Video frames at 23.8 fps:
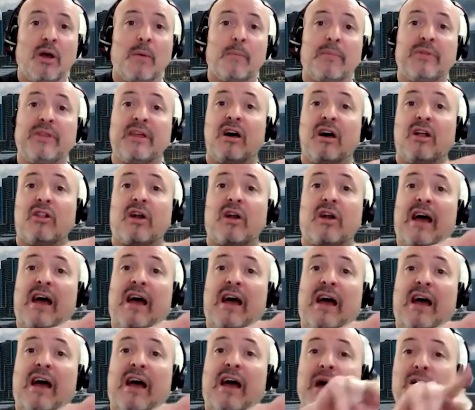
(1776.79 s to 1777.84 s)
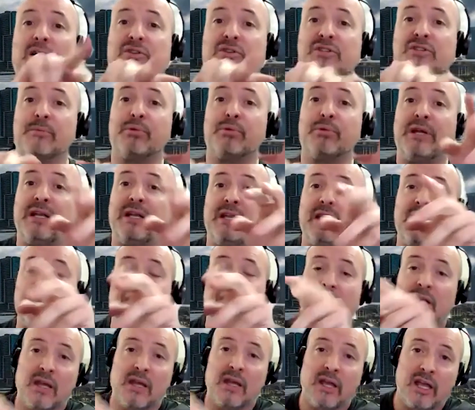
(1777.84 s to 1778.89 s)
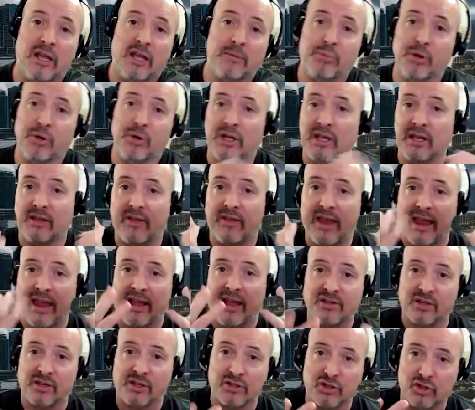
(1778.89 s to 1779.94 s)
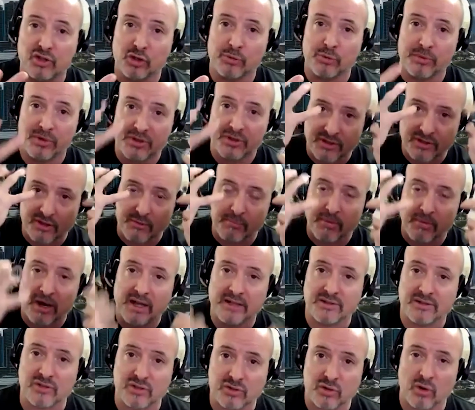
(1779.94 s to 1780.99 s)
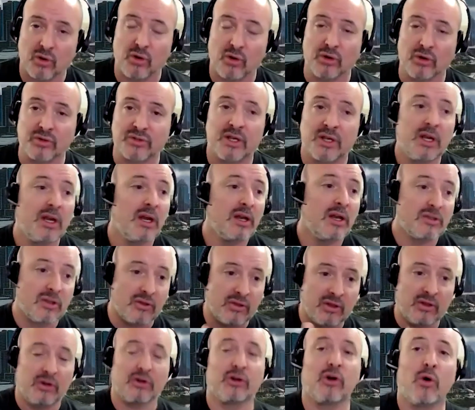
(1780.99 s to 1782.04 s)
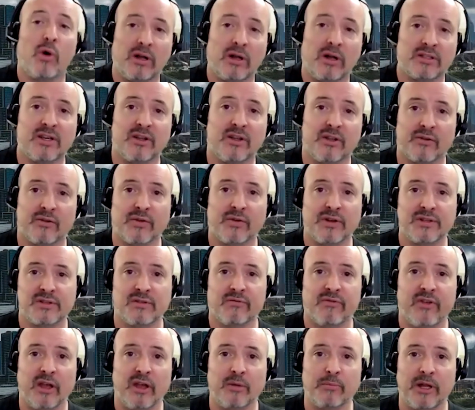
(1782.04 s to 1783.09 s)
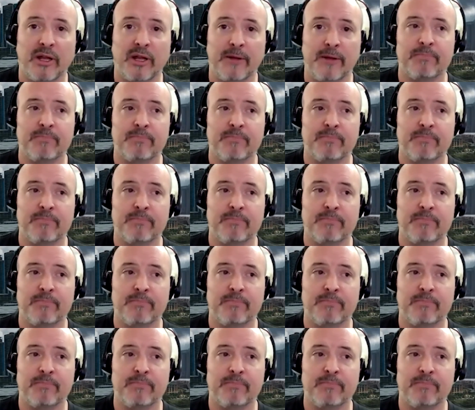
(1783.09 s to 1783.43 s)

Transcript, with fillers: The other half the battle is depleting it and putting it in the hands of consumers and the minds and souls. So they'll go out and tell their friends and family.